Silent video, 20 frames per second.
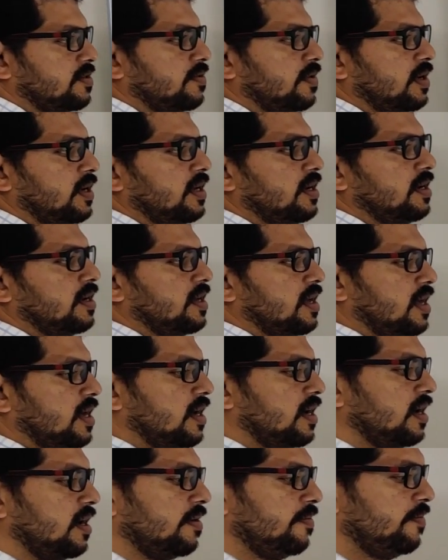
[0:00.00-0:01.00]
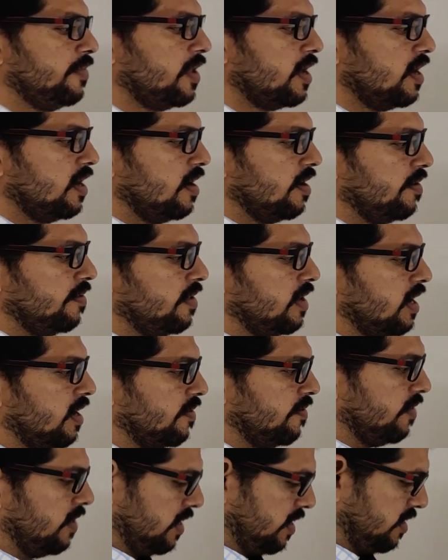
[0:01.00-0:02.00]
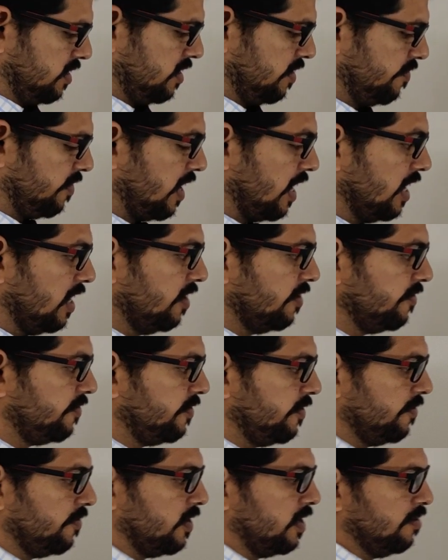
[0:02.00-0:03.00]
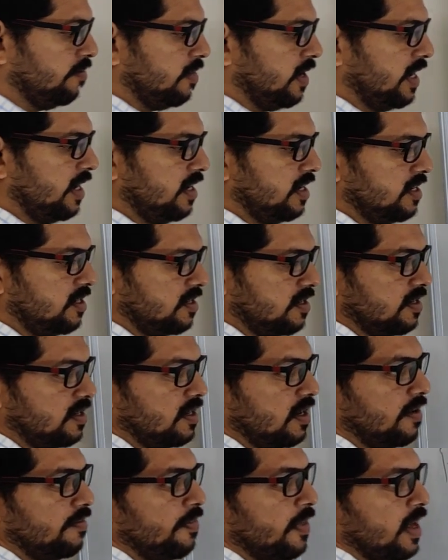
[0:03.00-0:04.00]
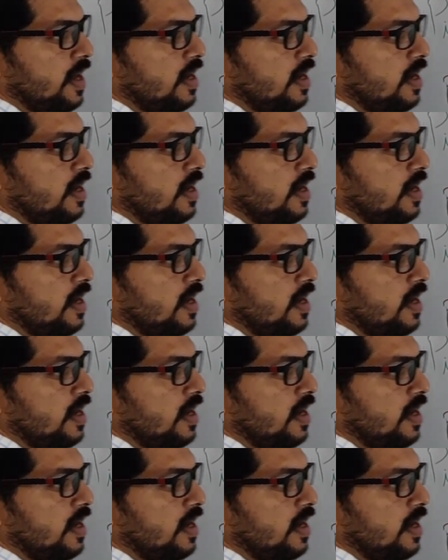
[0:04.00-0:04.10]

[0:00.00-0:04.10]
this one in here. We are, what is the value of 1 minus